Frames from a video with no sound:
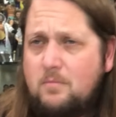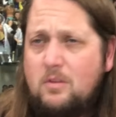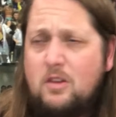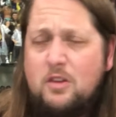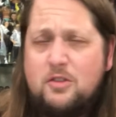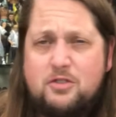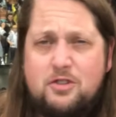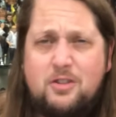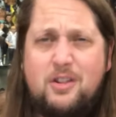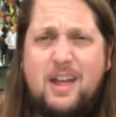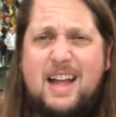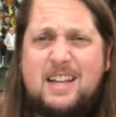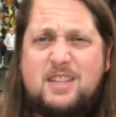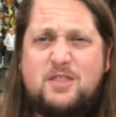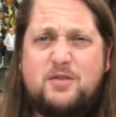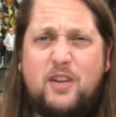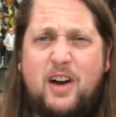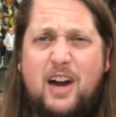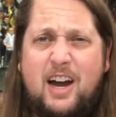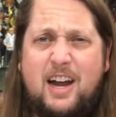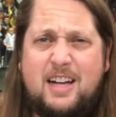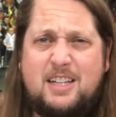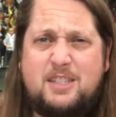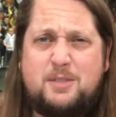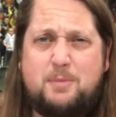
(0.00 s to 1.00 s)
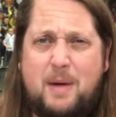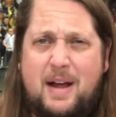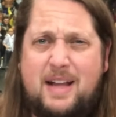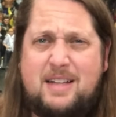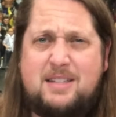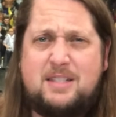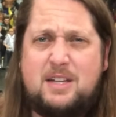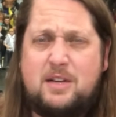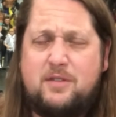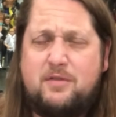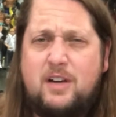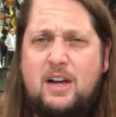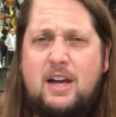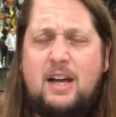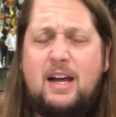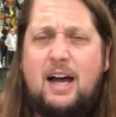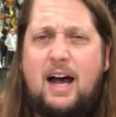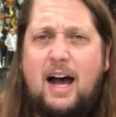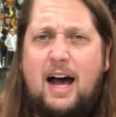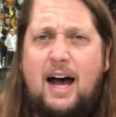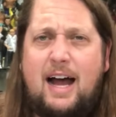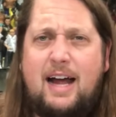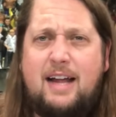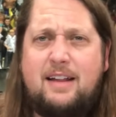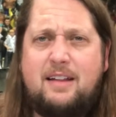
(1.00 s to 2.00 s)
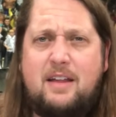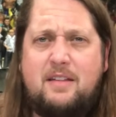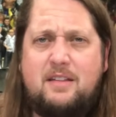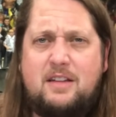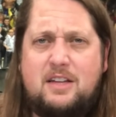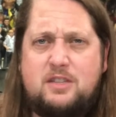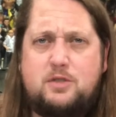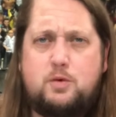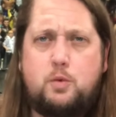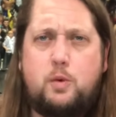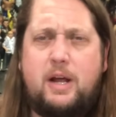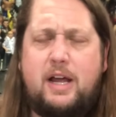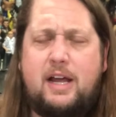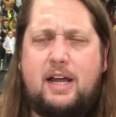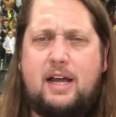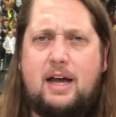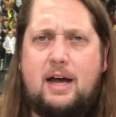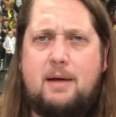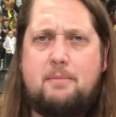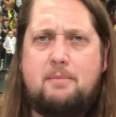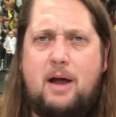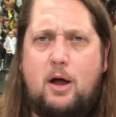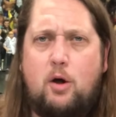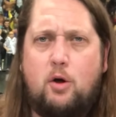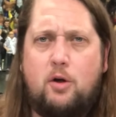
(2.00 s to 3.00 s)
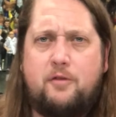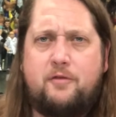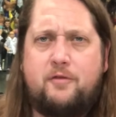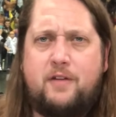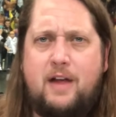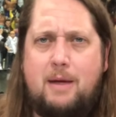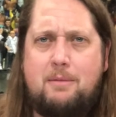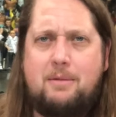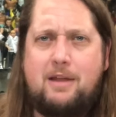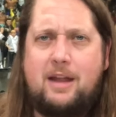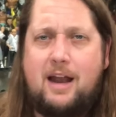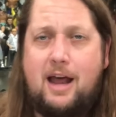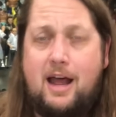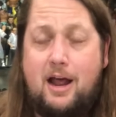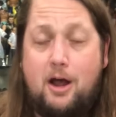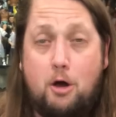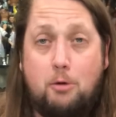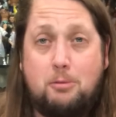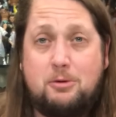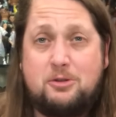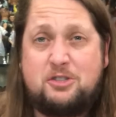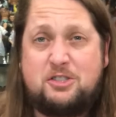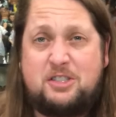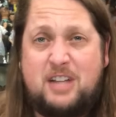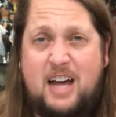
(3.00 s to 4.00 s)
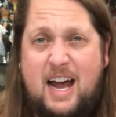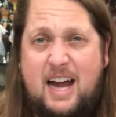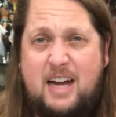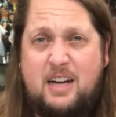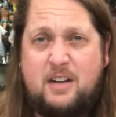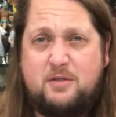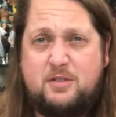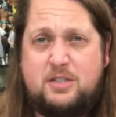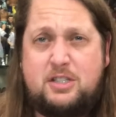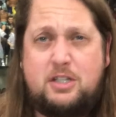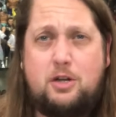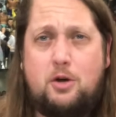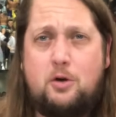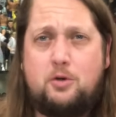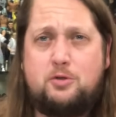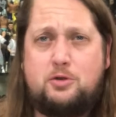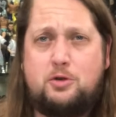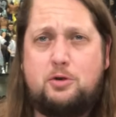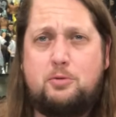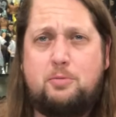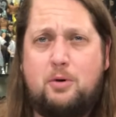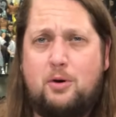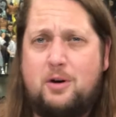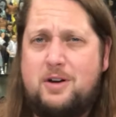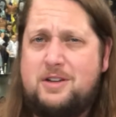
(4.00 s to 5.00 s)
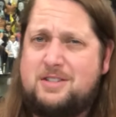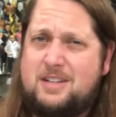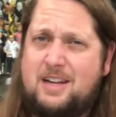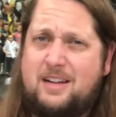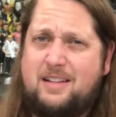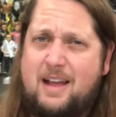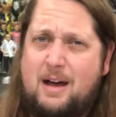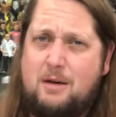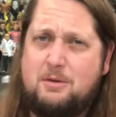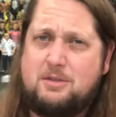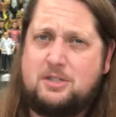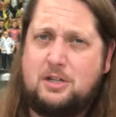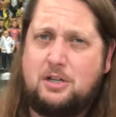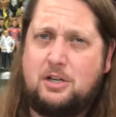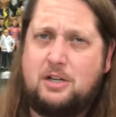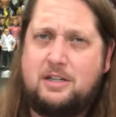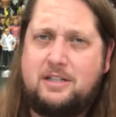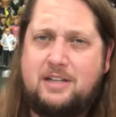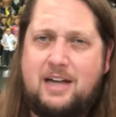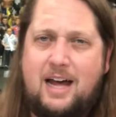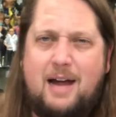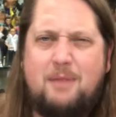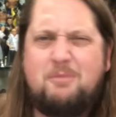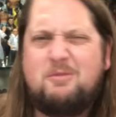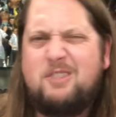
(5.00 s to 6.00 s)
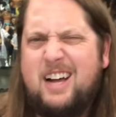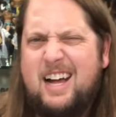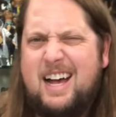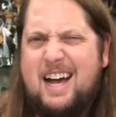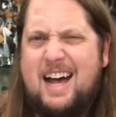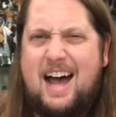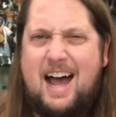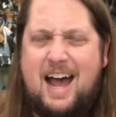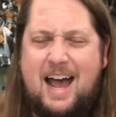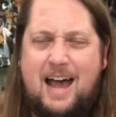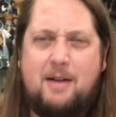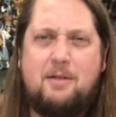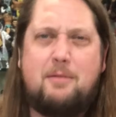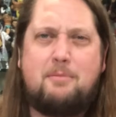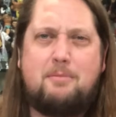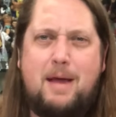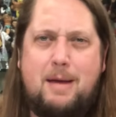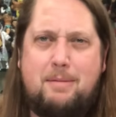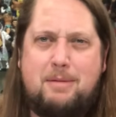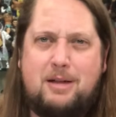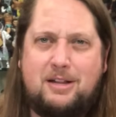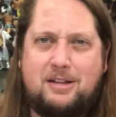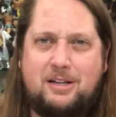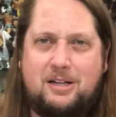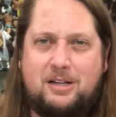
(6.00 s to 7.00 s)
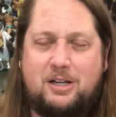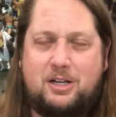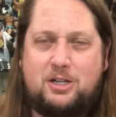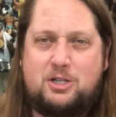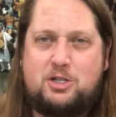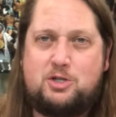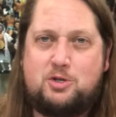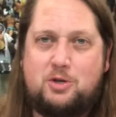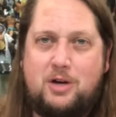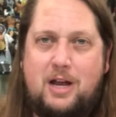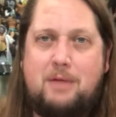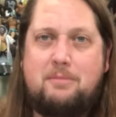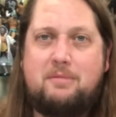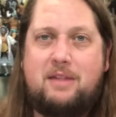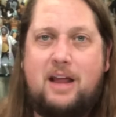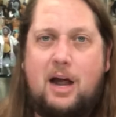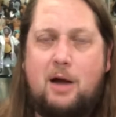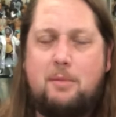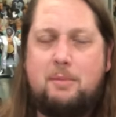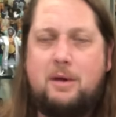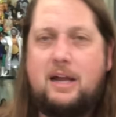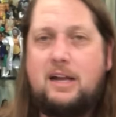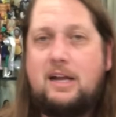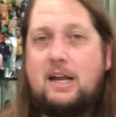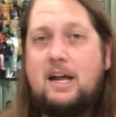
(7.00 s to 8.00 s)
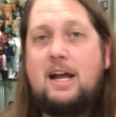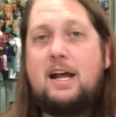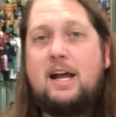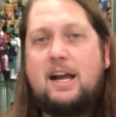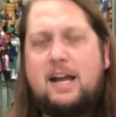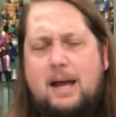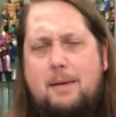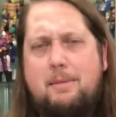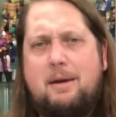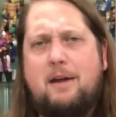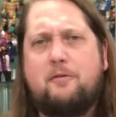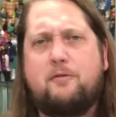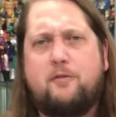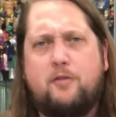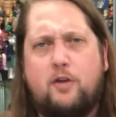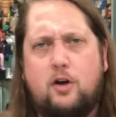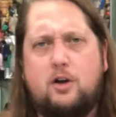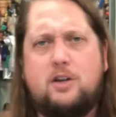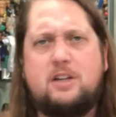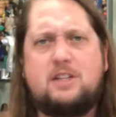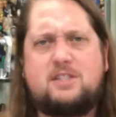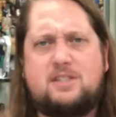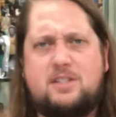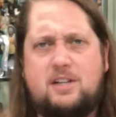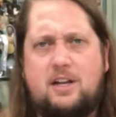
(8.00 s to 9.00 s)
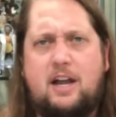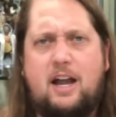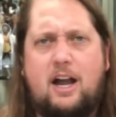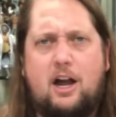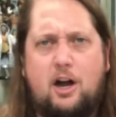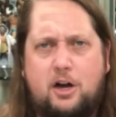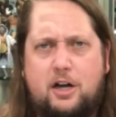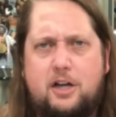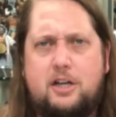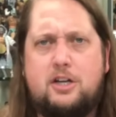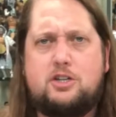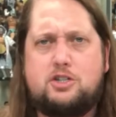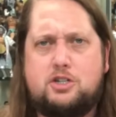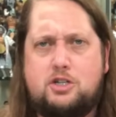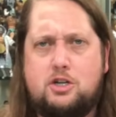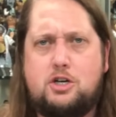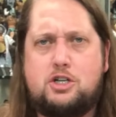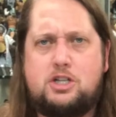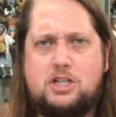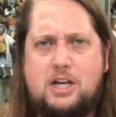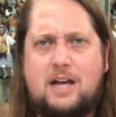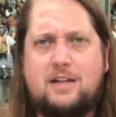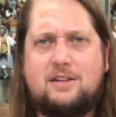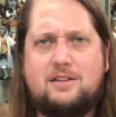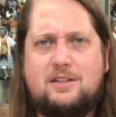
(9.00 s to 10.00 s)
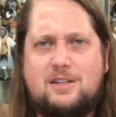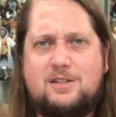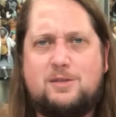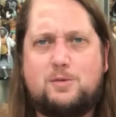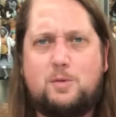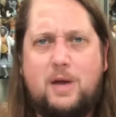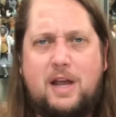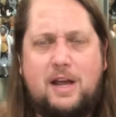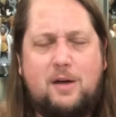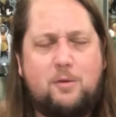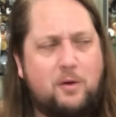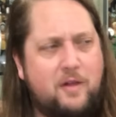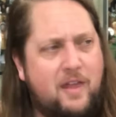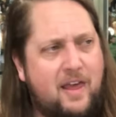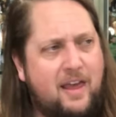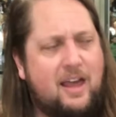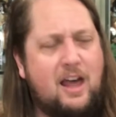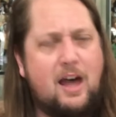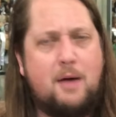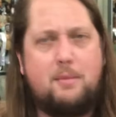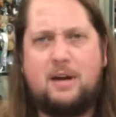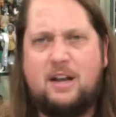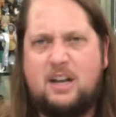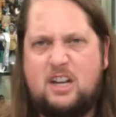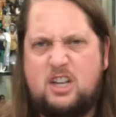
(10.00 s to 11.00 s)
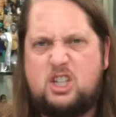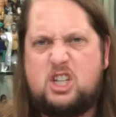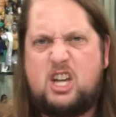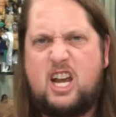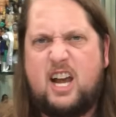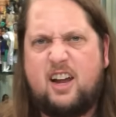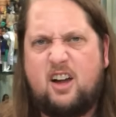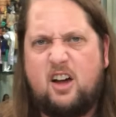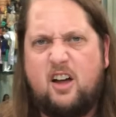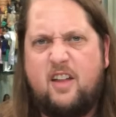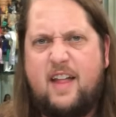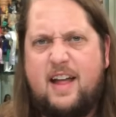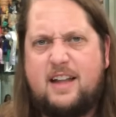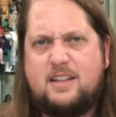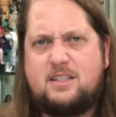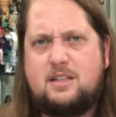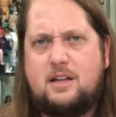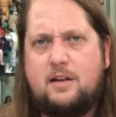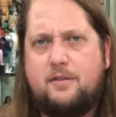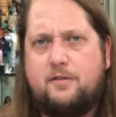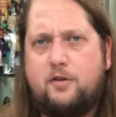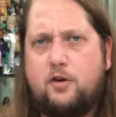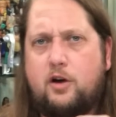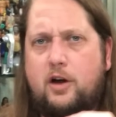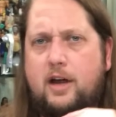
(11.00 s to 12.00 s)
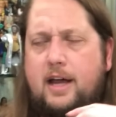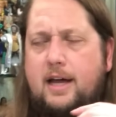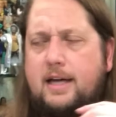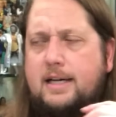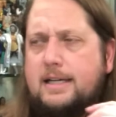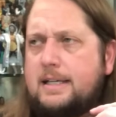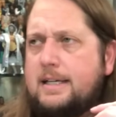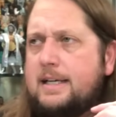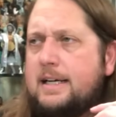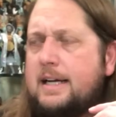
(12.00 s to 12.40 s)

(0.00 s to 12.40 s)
So that's very expensive. Uh, and then this week, uh, my whole family and I almost died of C O two poisoning. That was a good time. Well, maybe a little extreme there, but got my furnace and air conditioner checked this week where they come in and check all that stuff for you.